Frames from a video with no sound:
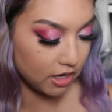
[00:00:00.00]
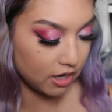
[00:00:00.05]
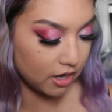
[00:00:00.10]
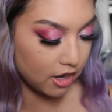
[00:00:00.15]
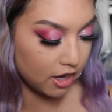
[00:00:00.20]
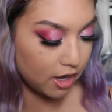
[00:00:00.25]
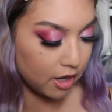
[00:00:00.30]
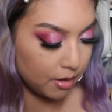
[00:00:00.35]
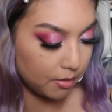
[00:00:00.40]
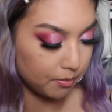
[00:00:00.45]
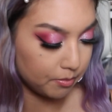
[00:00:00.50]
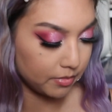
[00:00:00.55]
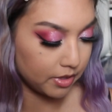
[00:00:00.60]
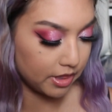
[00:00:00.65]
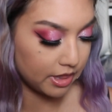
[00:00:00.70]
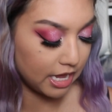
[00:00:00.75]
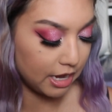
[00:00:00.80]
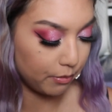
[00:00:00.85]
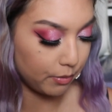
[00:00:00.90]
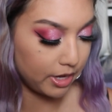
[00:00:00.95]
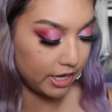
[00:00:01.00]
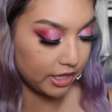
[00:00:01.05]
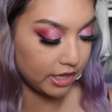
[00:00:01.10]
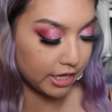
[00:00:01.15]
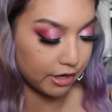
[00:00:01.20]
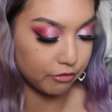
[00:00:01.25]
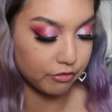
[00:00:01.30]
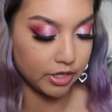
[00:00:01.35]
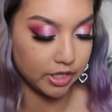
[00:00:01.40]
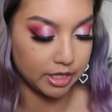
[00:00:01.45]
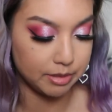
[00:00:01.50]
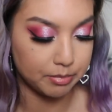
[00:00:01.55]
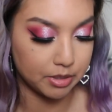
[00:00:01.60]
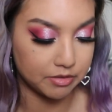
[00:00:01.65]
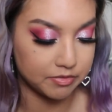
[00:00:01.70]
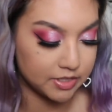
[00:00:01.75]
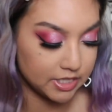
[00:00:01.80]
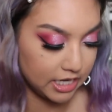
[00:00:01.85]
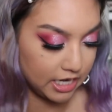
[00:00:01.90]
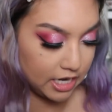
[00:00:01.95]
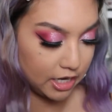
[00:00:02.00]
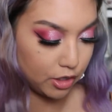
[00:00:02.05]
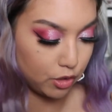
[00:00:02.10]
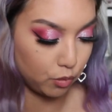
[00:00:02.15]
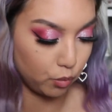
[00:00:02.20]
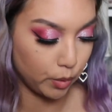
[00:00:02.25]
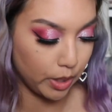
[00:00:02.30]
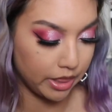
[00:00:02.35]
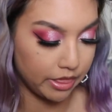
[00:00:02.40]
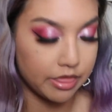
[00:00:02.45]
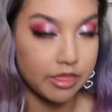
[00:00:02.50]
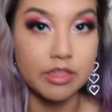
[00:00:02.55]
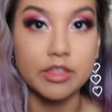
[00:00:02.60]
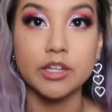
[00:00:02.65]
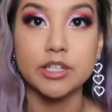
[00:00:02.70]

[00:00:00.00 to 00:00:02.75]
that way it like really buffs in with